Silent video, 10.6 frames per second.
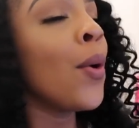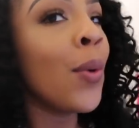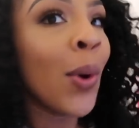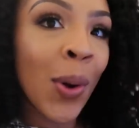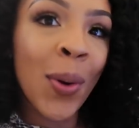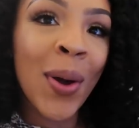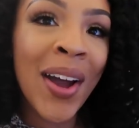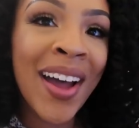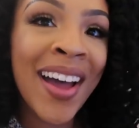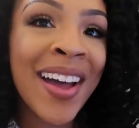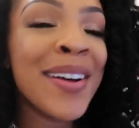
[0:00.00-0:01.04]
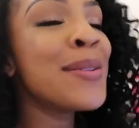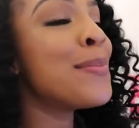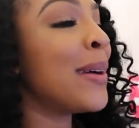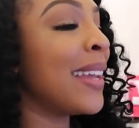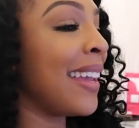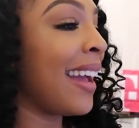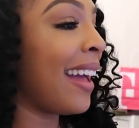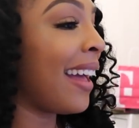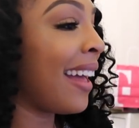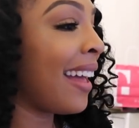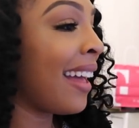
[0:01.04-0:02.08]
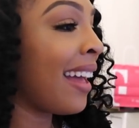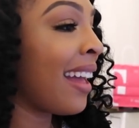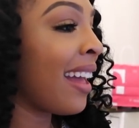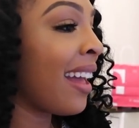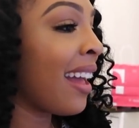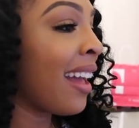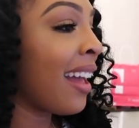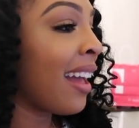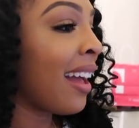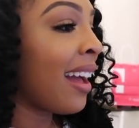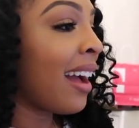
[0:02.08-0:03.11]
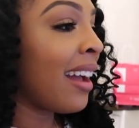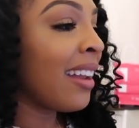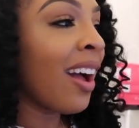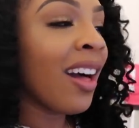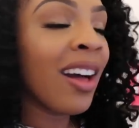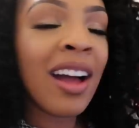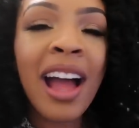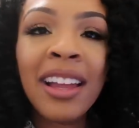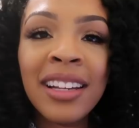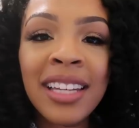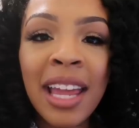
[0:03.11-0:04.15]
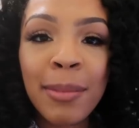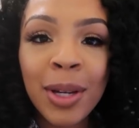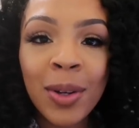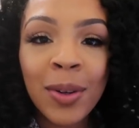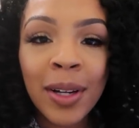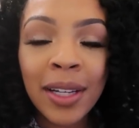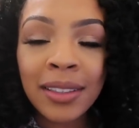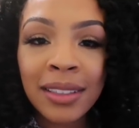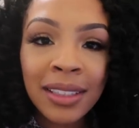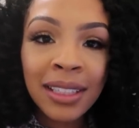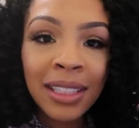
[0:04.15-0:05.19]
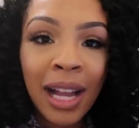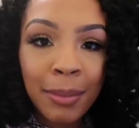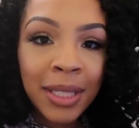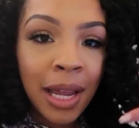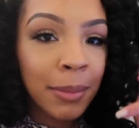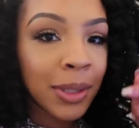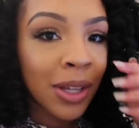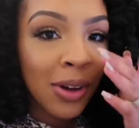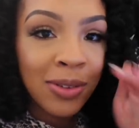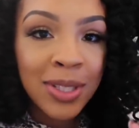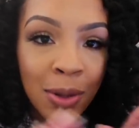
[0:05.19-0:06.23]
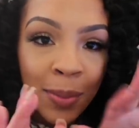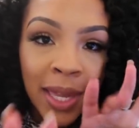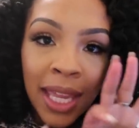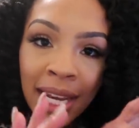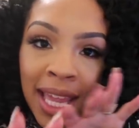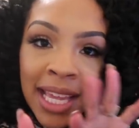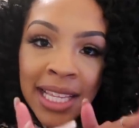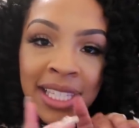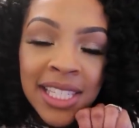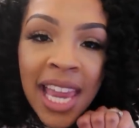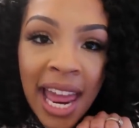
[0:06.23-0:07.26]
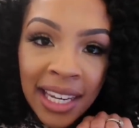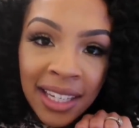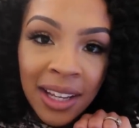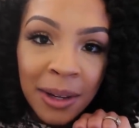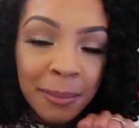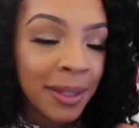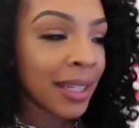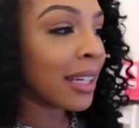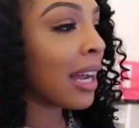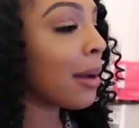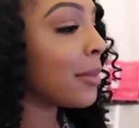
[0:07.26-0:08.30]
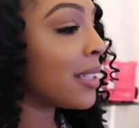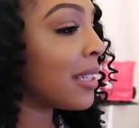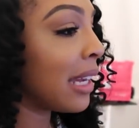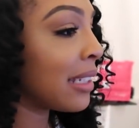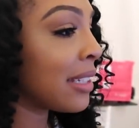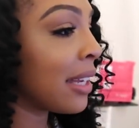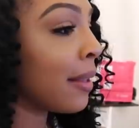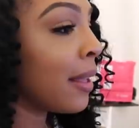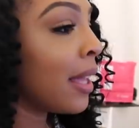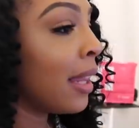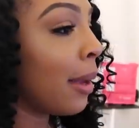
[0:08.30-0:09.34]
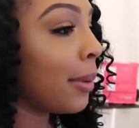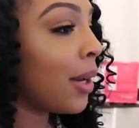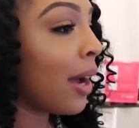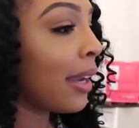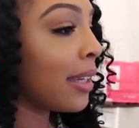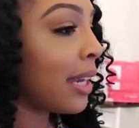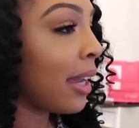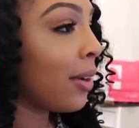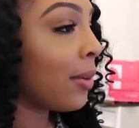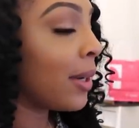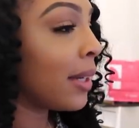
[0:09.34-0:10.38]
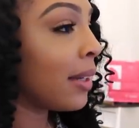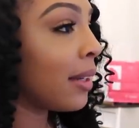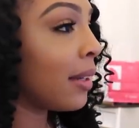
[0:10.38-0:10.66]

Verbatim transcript: Whew. But yeah, how y'all, how your day been going? Comment down below so we can chat it up in the comment section. Let me know how your day going.